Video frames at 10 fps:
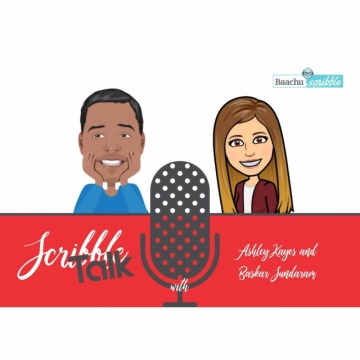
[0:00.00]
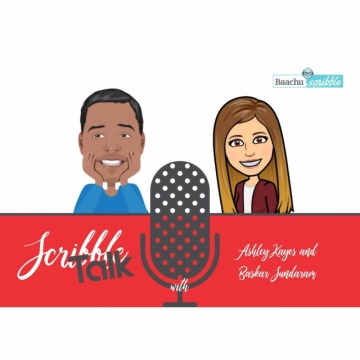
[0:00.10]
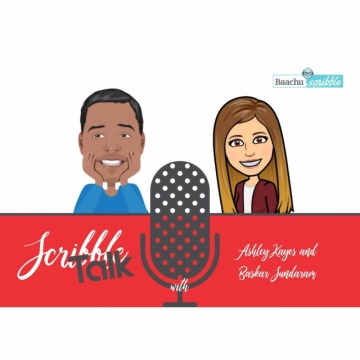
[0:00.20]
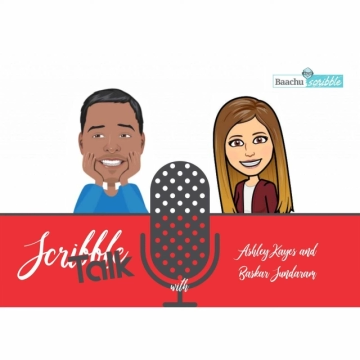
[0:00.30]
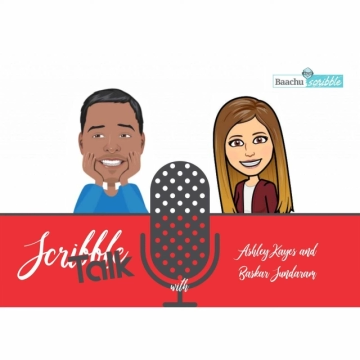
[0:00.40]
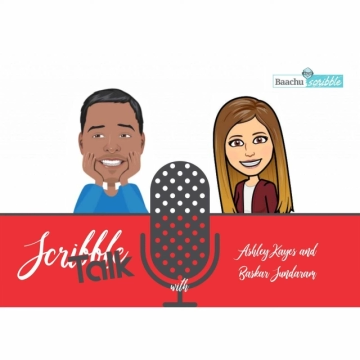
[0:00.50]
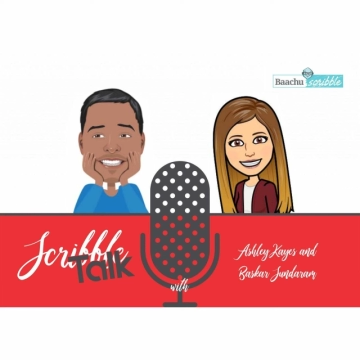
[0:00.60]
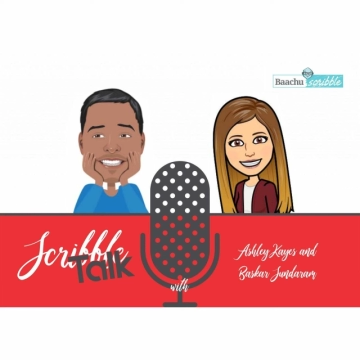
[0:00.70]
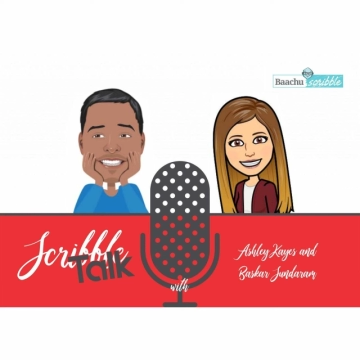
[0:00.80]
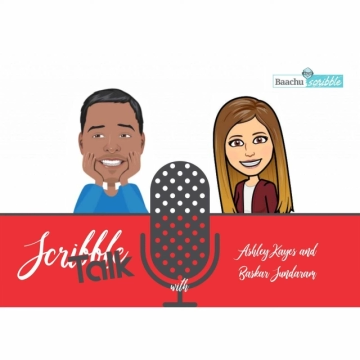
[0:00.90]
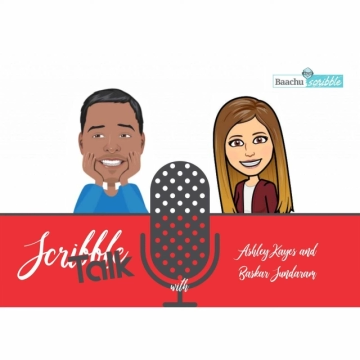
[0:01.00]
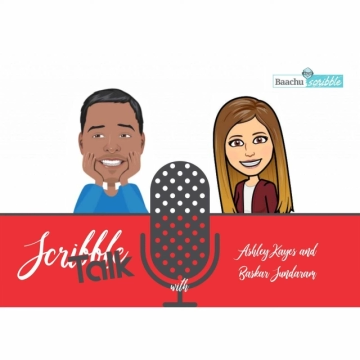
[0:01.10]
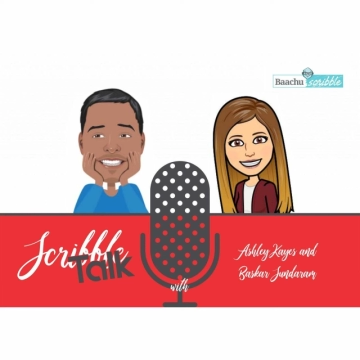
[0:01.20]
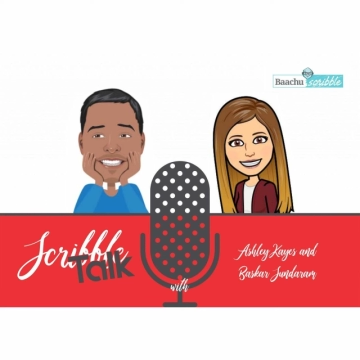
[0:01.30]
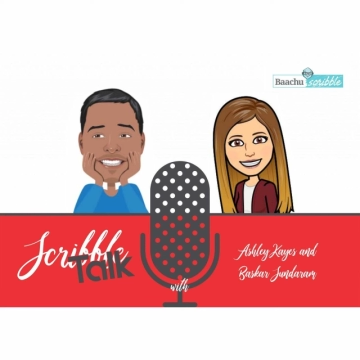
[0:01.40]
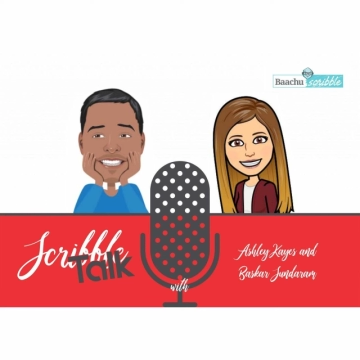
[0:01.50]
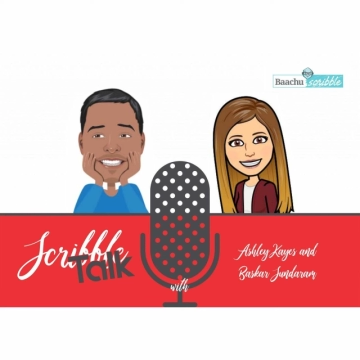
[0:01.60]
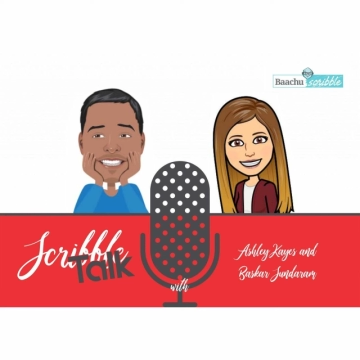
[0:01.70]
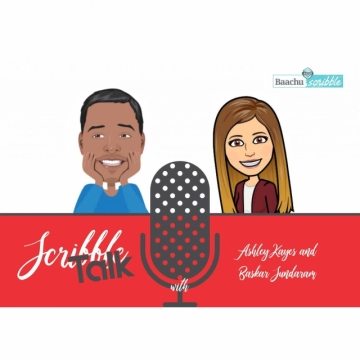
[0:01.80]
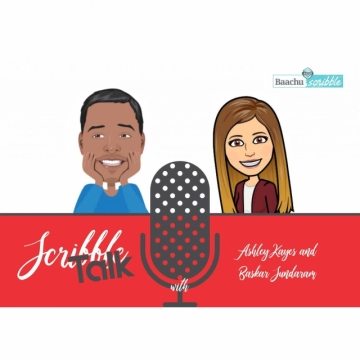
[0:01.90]

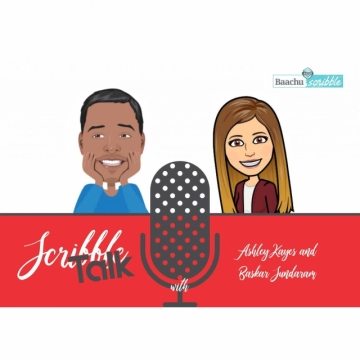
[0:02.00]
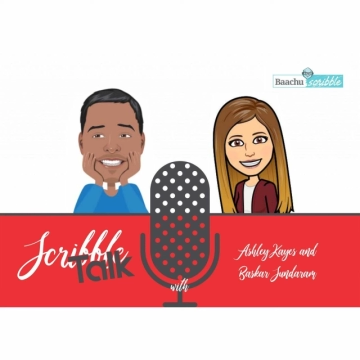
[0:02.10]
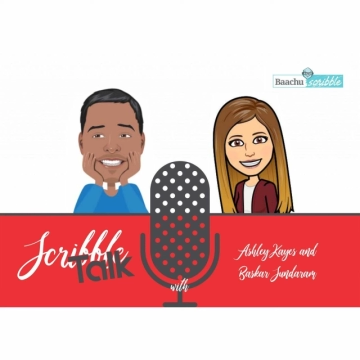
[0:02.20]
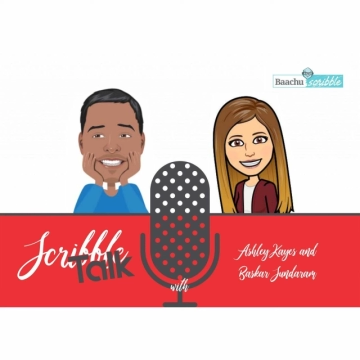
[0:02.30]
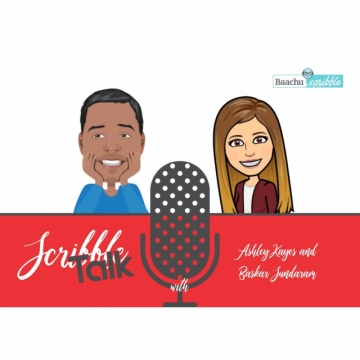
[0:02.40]
[no speech]